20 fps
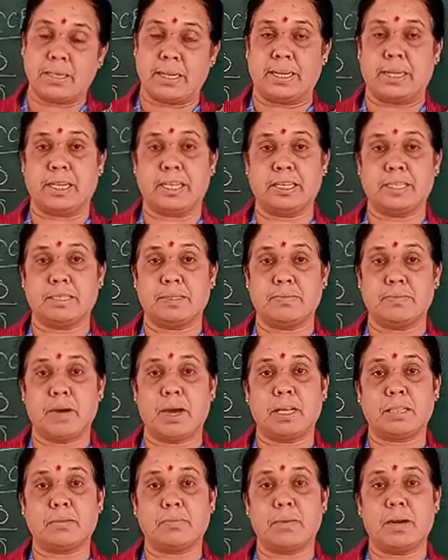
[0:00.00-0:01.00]
that is
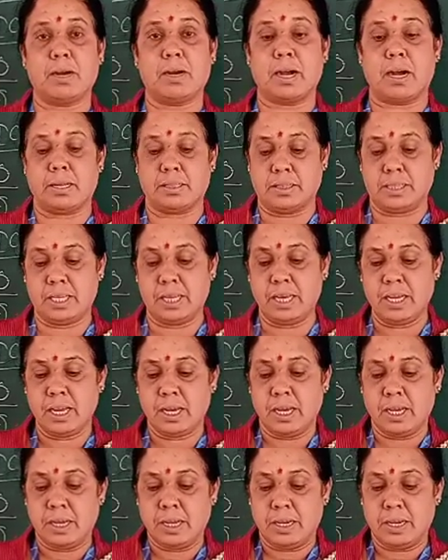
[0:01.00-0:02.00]
Mahatma
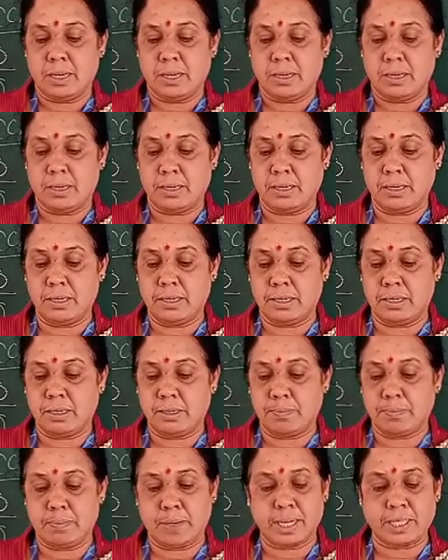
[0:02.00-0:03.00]
Gandhi
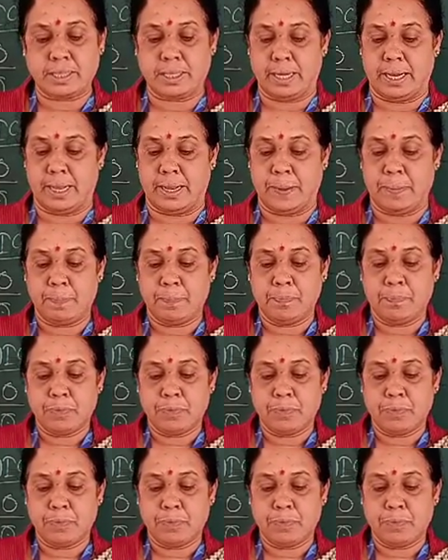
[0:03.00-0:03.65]
birthday.